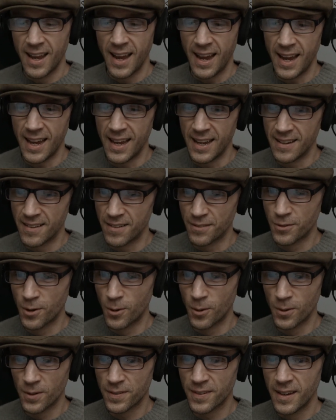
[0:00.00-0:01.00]
And of
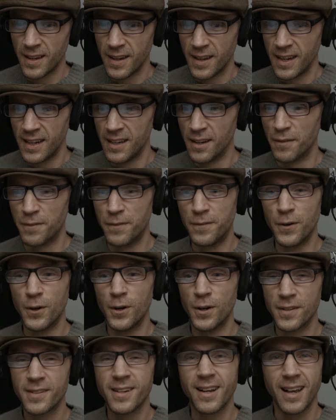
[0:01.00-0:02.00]
course, in the
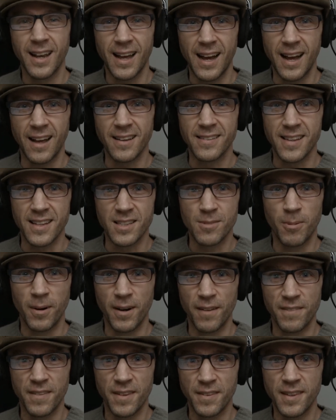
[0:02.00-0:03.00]
first class, that's
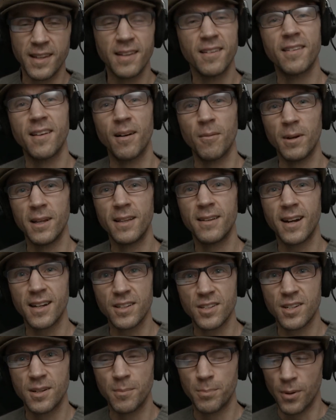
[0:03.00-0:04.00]
one of the things that we
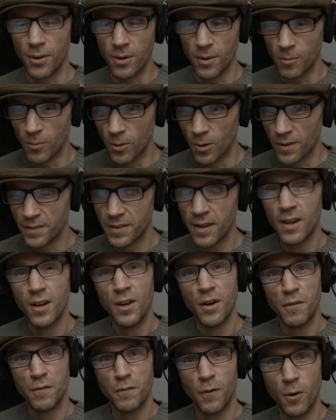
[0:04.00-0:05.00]
touched upon was
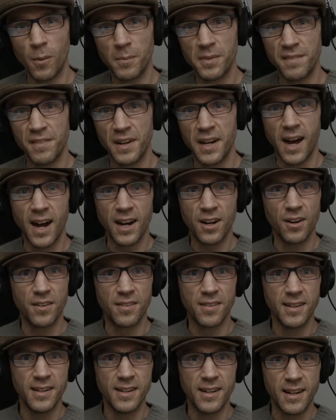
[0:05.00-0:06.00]
forms of
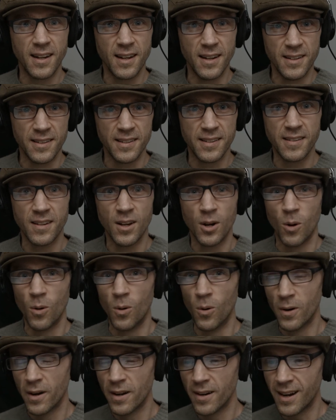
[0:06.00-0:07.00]
anarcho-syndicalist
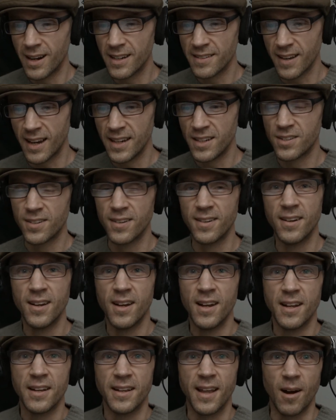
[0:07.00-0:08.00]
organization
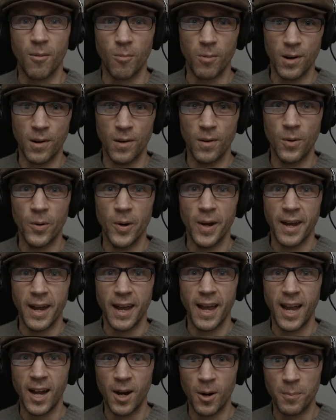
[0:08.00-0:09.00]
that will
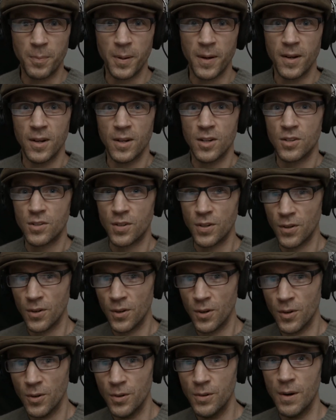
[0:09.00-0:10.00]
help
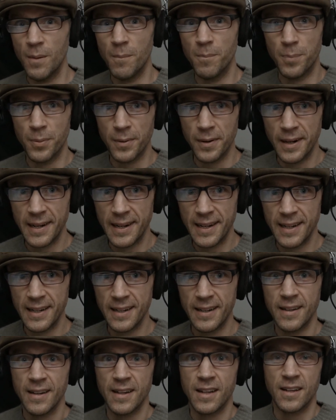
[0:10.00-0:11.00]
to
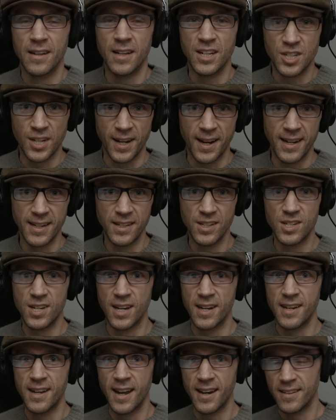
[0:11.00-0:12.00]
bring the change
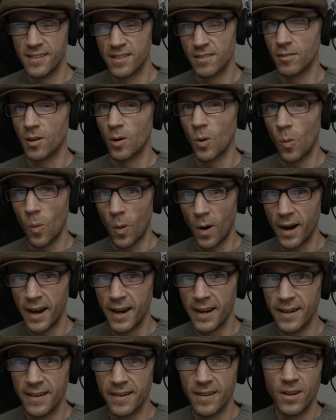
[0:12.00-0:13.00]
that is
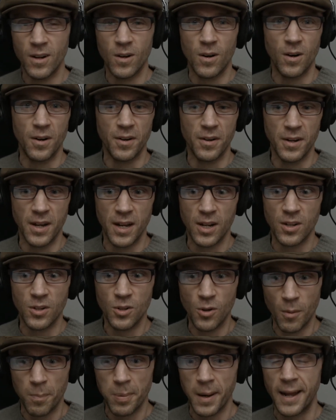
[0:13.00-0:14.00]
required on
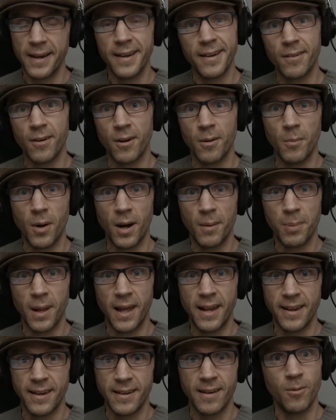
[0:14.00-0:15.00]
your planet, on my
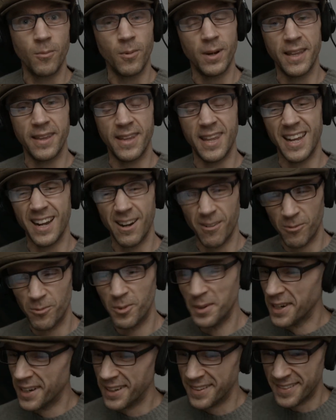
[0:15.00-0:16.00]
planet, where they're
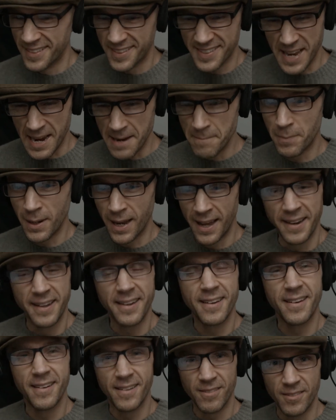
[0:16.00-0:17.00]
really the same
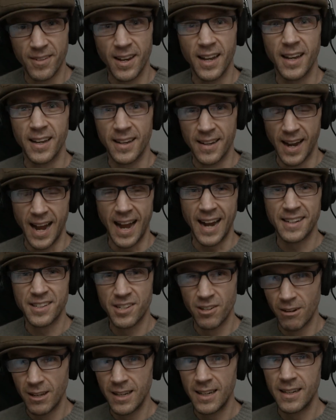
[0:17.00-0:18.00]
planet,
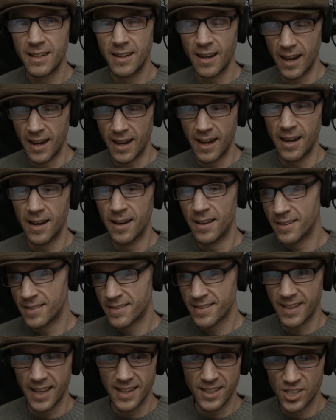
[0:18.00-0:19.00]
actually. Uh,
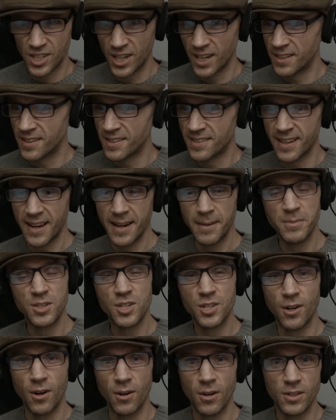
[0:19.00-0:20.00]
so they share the same
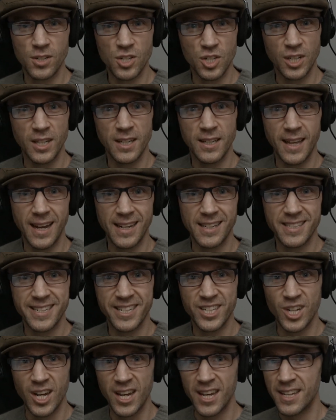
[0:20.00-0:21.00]
geology, they
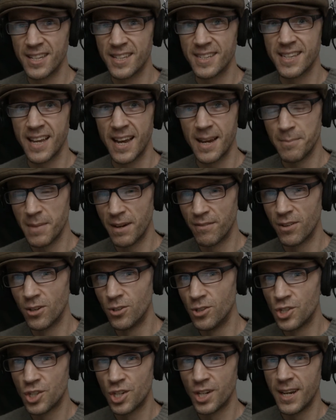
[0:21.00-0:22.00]
share the same
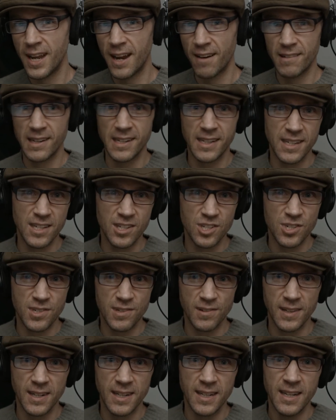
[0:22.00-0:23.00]
evolutionary
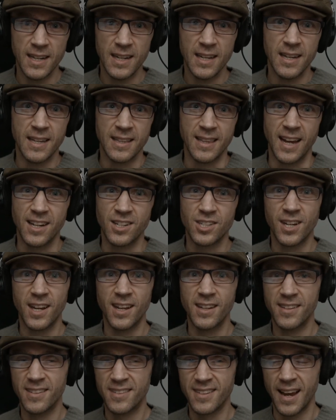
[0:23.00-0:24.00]
history, they
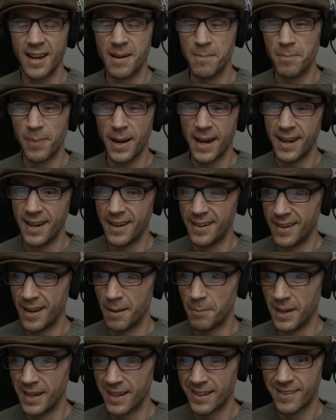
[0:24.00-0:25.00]
share the same
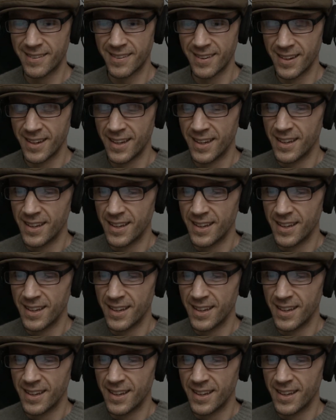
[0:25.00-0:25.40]
pandemics.